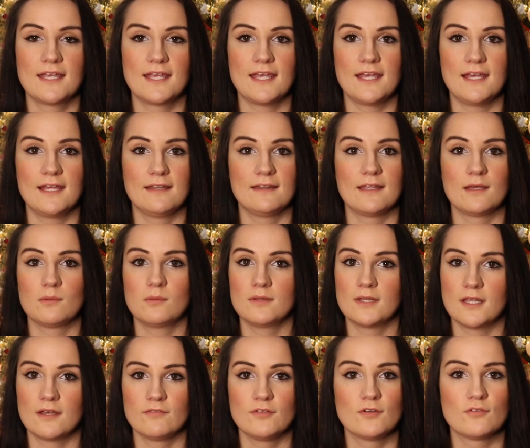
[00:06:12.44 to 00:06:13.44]
And they will
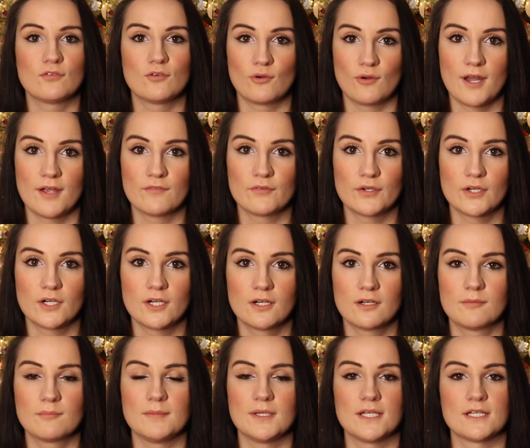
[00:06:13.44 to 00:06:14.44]
love you forever
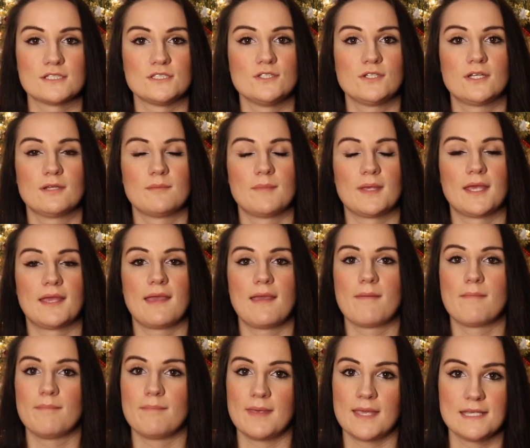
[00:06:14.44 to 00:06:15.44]
because you can make
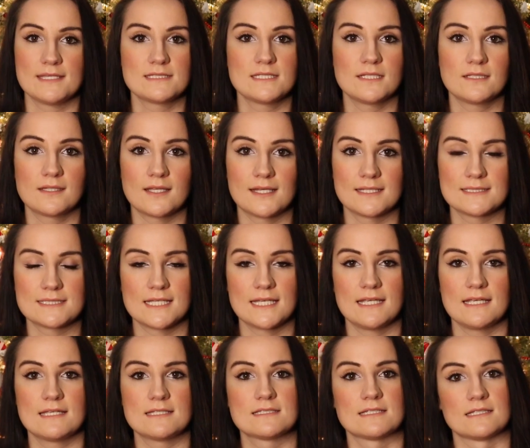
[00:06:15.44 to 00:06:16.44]
amazing
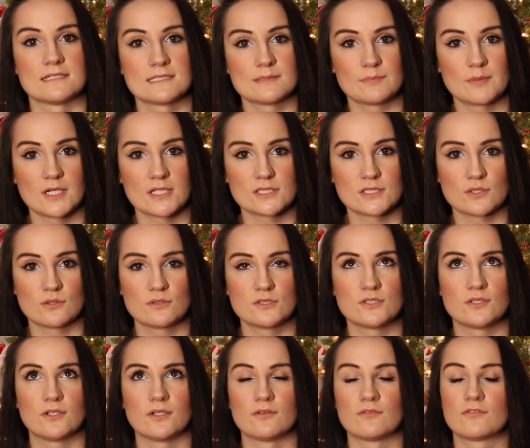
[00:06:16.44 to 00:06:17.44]
lattes and espressos.
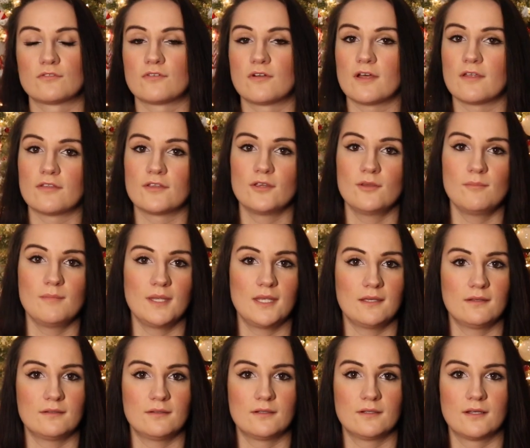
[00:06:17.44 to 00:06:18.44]
You can froth your
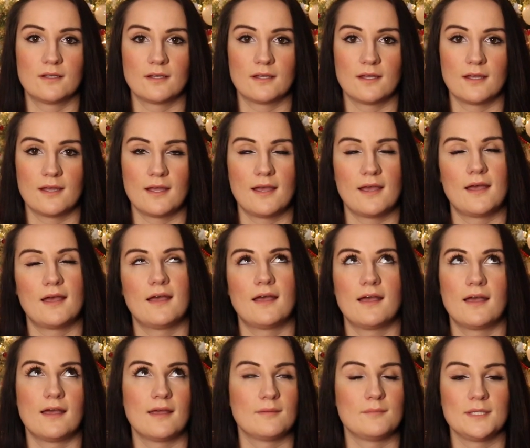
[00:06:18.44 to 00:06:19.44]
milk.
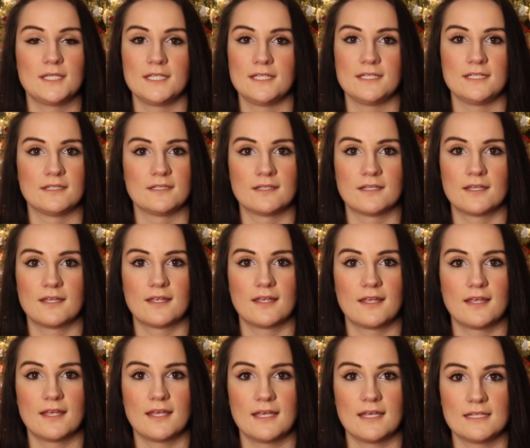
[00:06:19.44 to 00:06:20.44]
I mean,
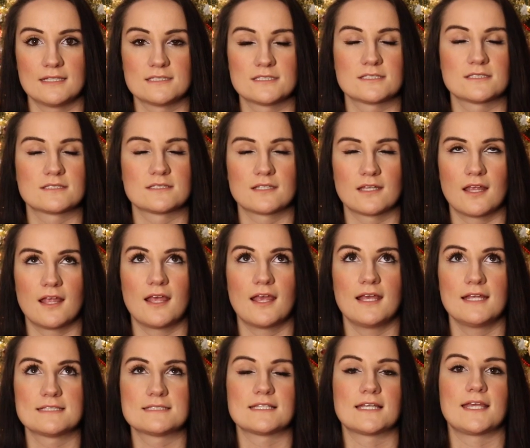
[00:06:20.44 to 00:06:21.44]
it's
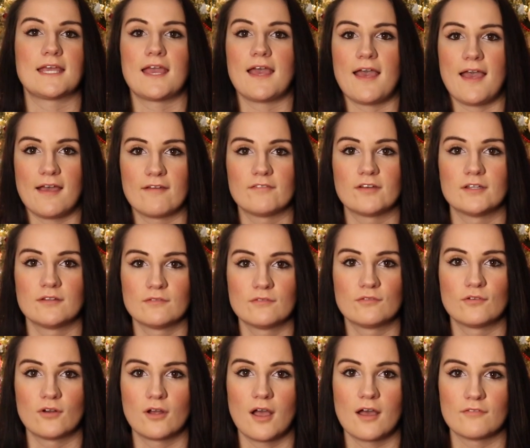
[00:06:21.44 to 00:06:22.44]
like a heaven
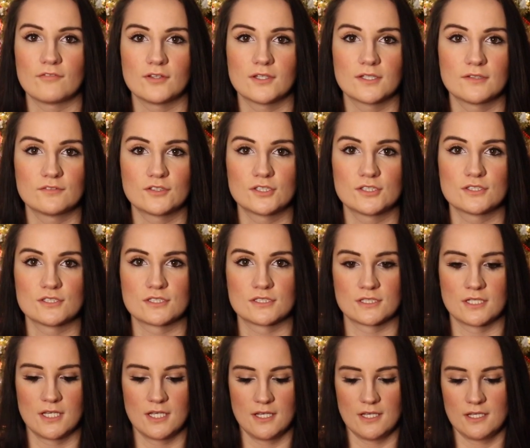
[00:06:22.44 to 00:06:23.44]
for coffee
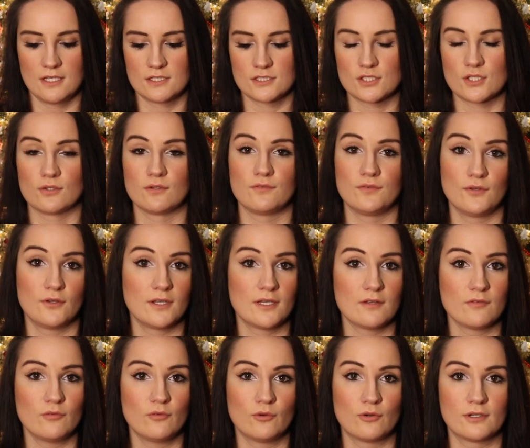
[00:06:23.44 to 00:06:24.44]
lovers. So if you
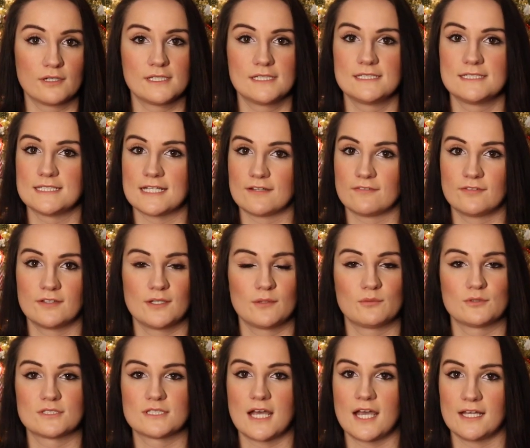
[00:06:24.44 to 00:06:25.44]
can afford it, definitely
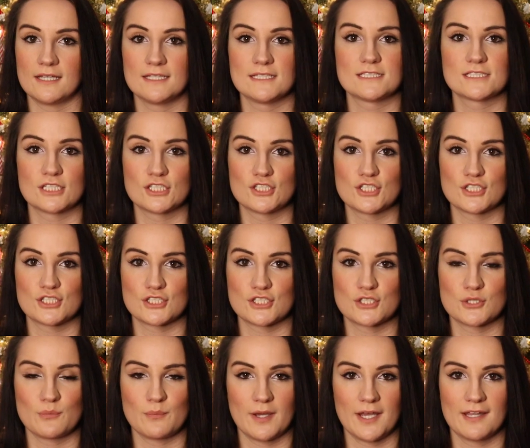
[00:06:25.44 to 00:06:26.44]
would highly suggest
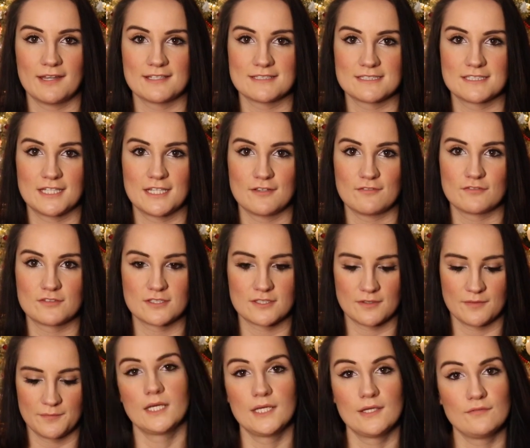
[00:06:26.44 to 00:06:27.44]
to buy this gift.
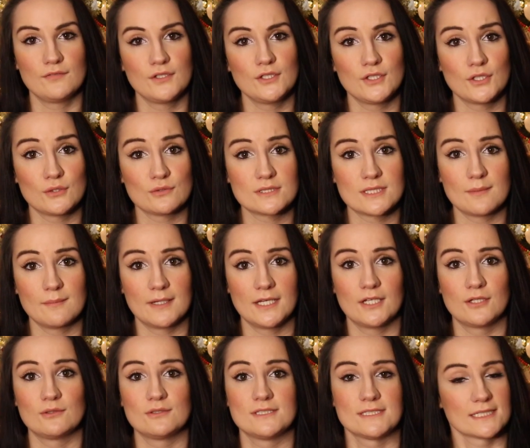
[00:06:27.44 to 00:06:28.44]
If you know somebody
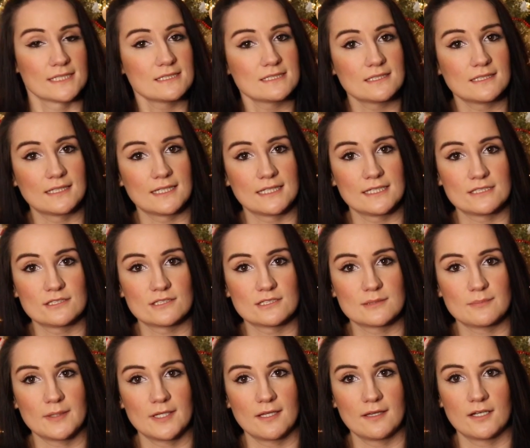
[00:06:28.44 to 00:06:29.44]
who doesn't like to
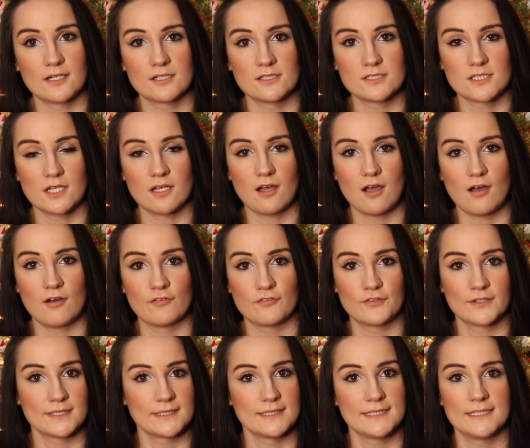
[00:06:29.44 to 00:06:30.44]
spend their day
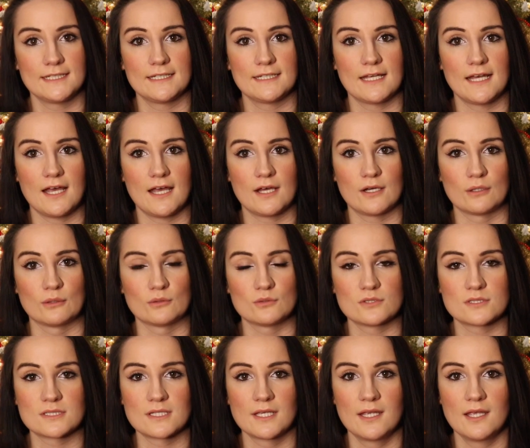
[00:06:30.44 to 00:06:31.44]
off cleaning the
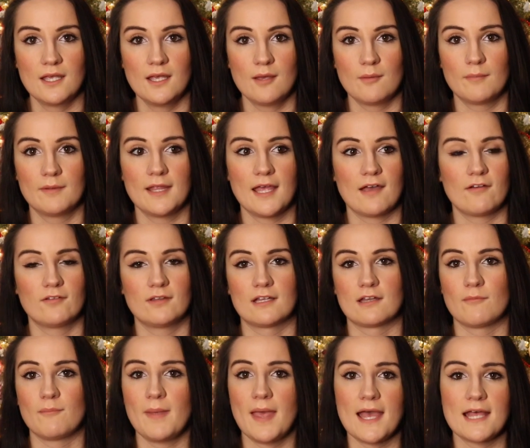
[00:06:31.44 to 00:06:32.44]
house, but they have a lot
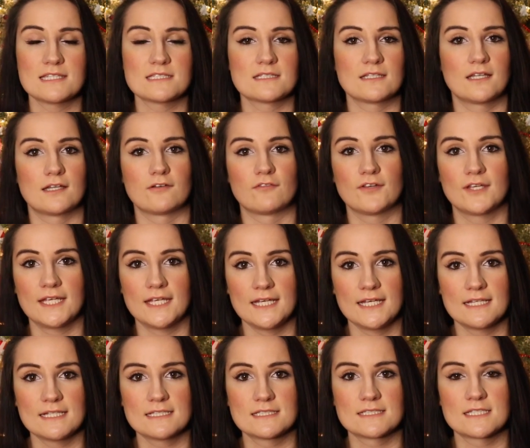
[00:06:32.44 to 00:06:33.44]
of pets, a lot of
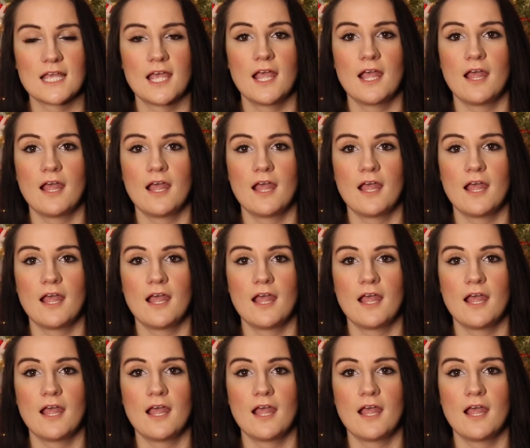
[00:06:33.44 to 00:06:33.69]
kids,